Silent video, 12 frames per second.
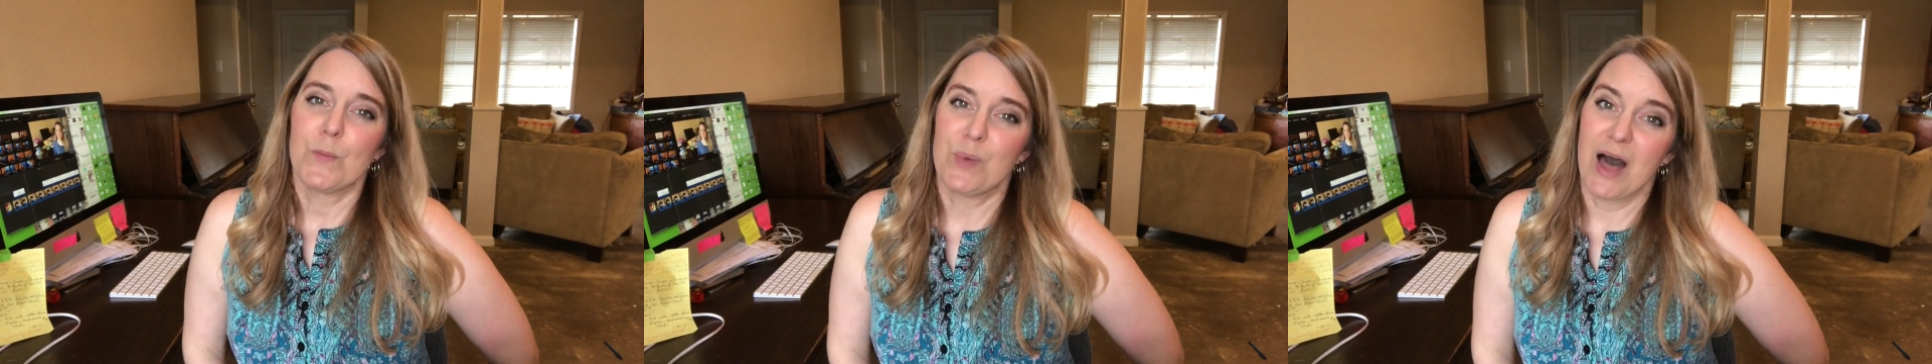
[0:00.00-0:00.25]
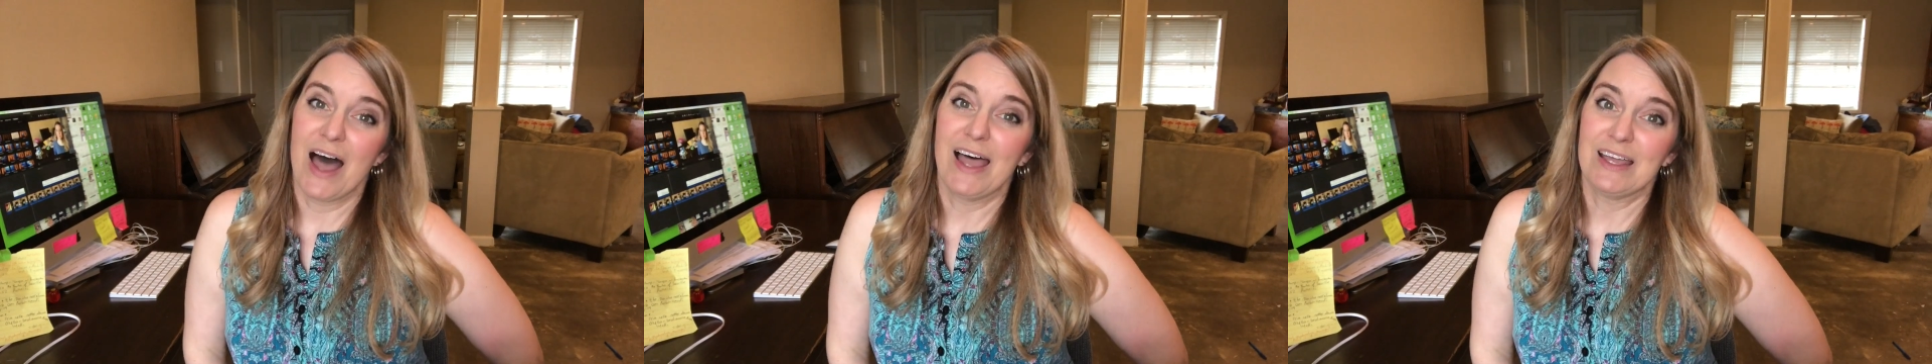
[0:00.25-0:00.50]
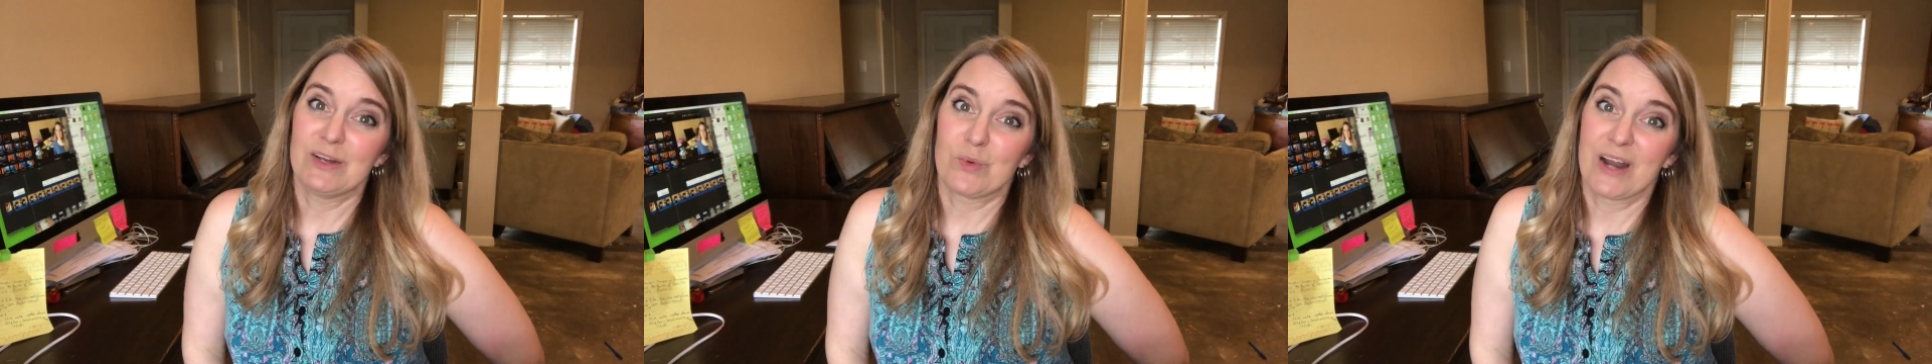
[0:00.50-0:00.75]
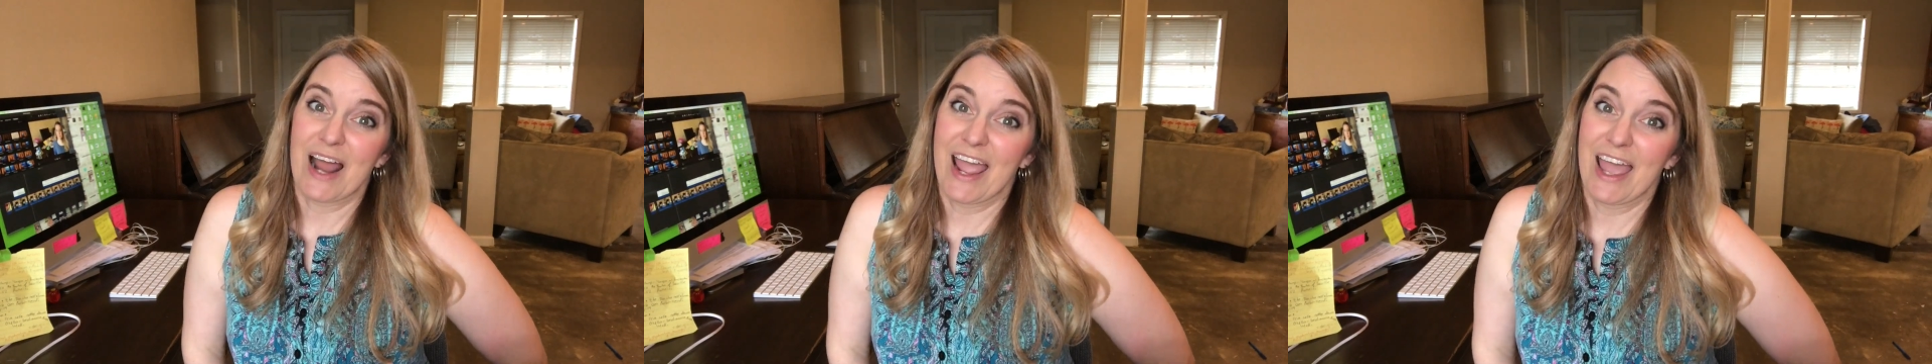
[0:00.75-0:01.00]
But
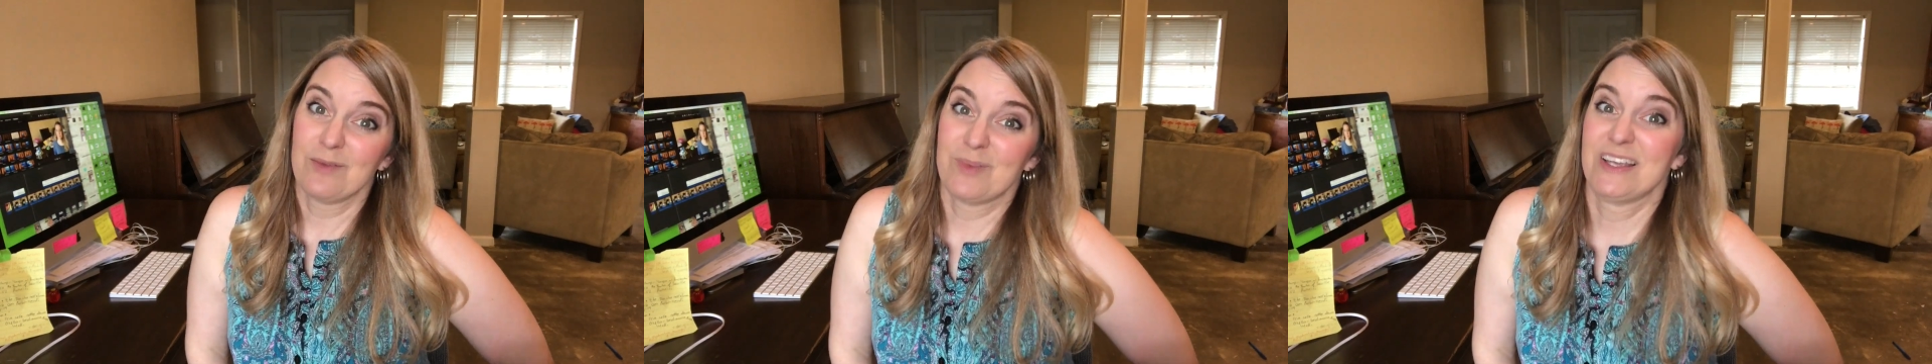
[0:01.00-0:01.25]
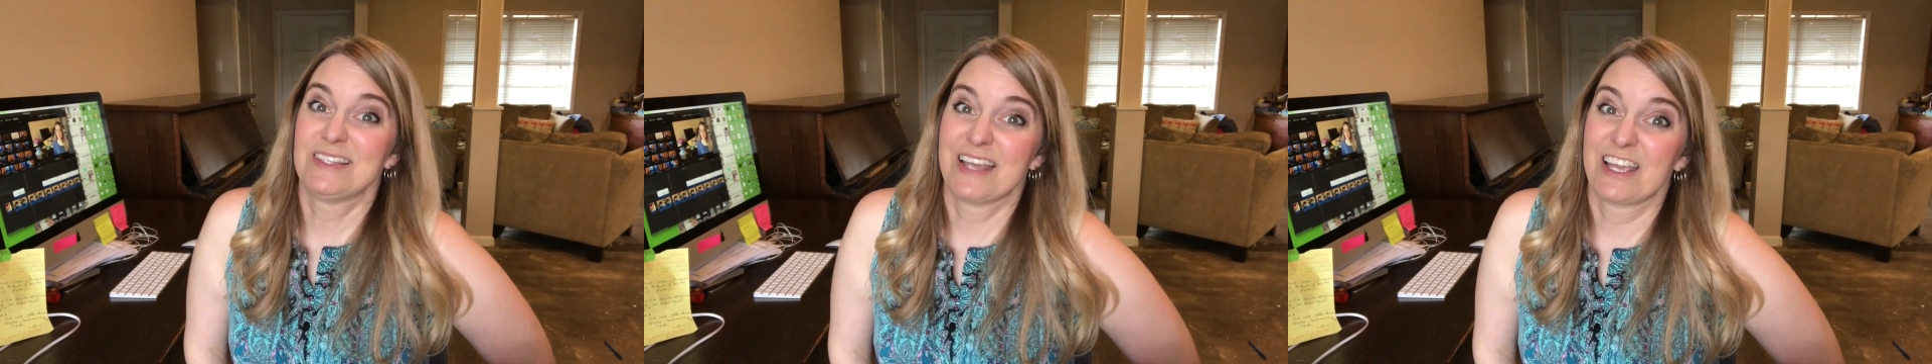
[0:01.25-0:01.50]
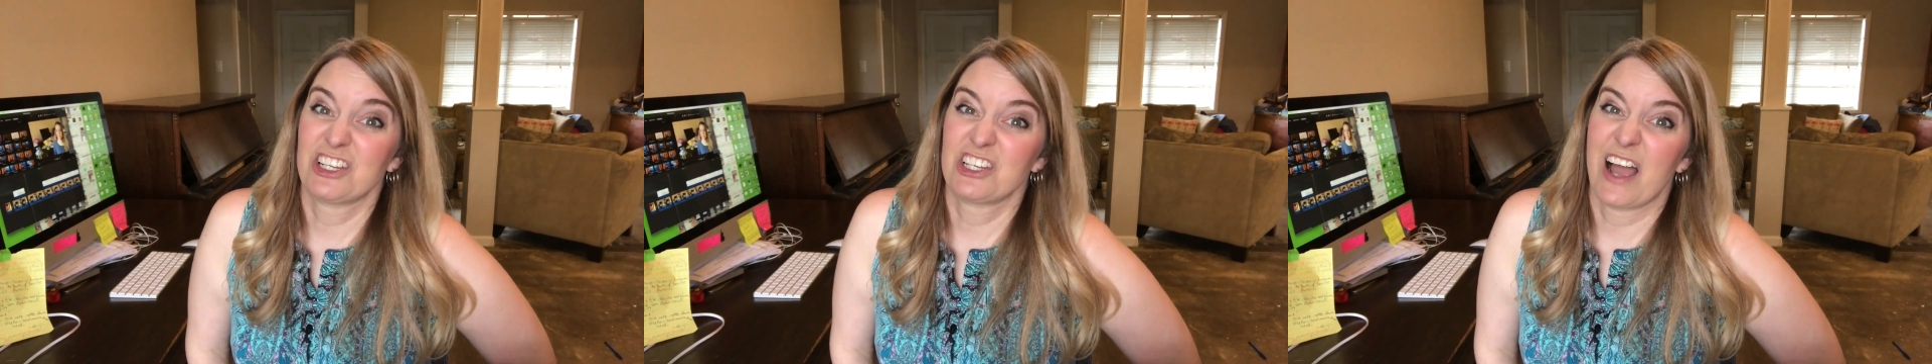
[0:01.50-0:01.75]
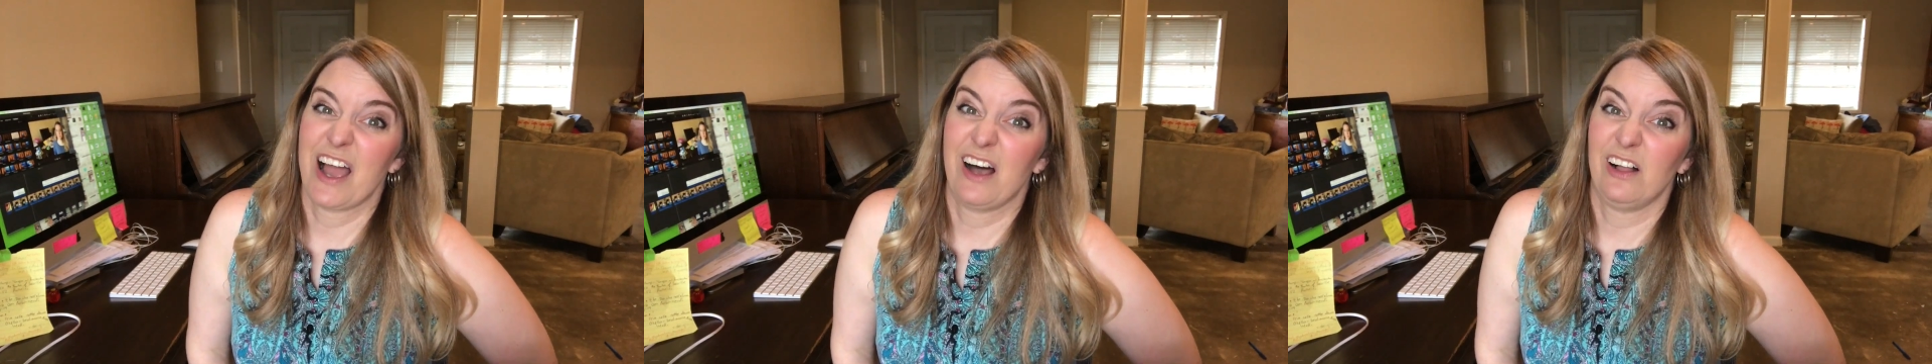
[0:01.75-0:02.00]
when I had my second
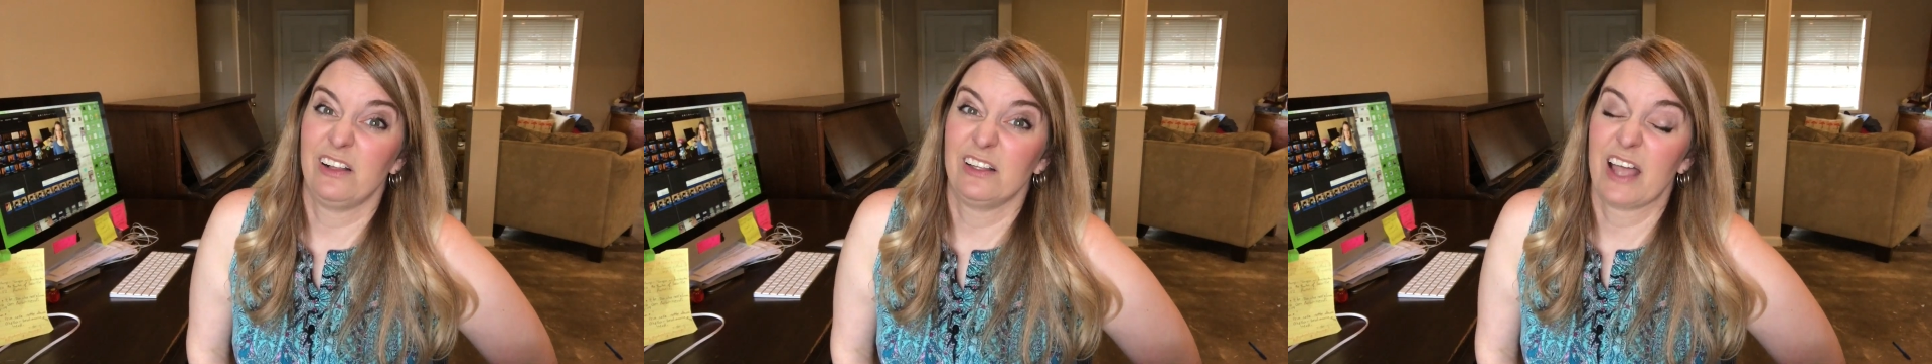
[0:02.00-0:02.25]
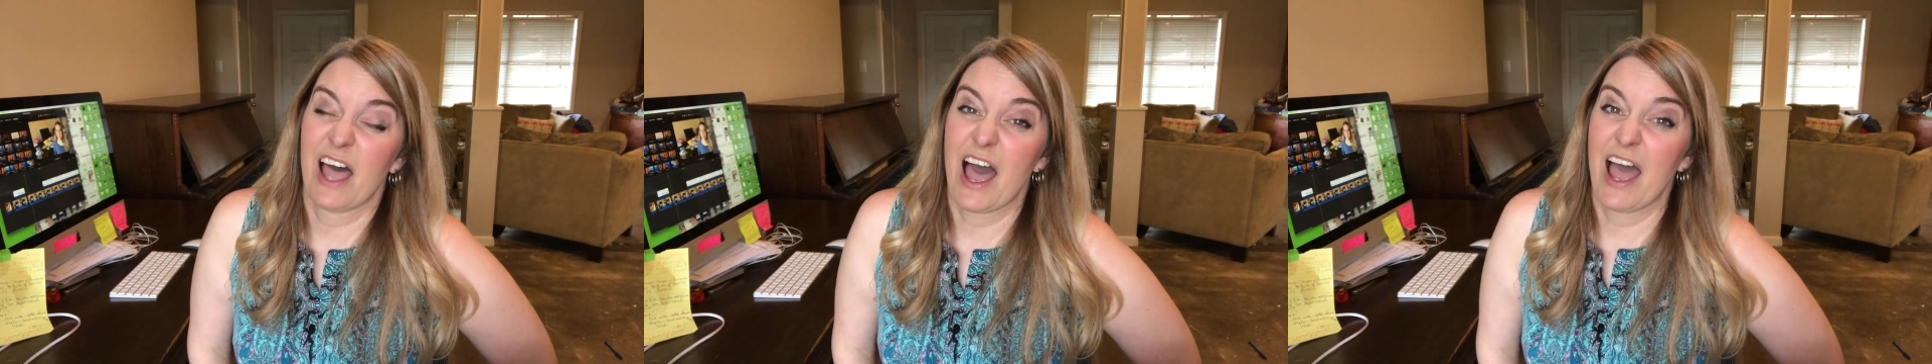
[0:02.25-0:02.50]
child,